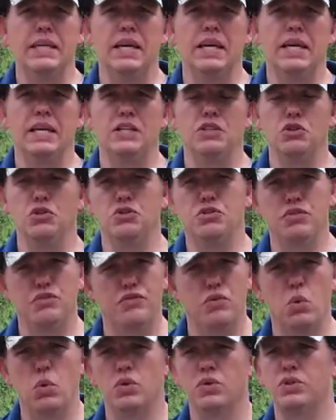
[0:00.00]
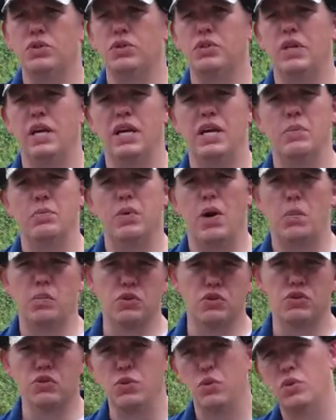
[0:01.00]
and use of force and
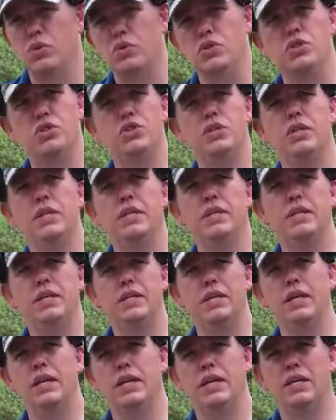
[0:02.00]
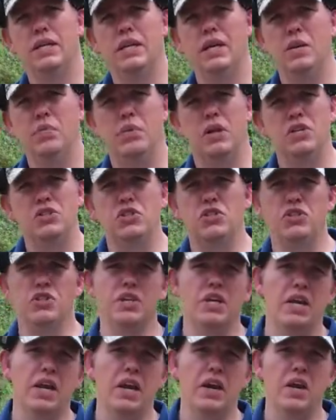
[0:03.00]
proper storage and uh, places you
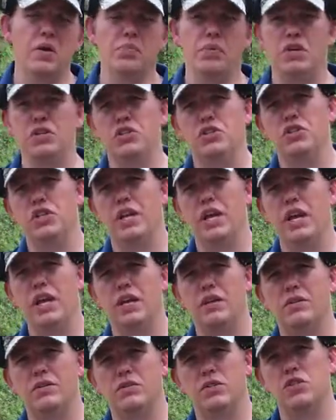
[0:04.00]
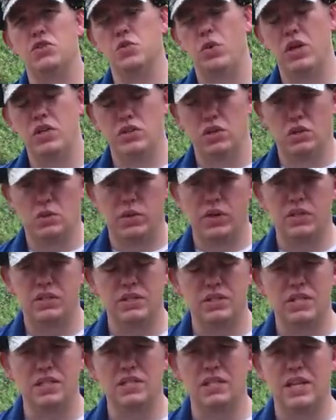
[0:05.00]
can carry, places you can't, situational
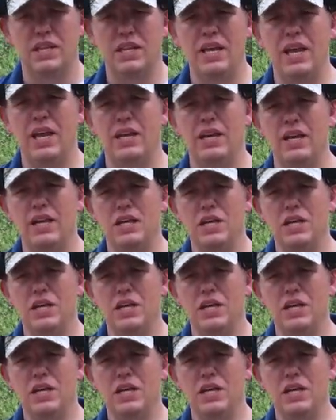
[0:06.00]
awareness, things like that.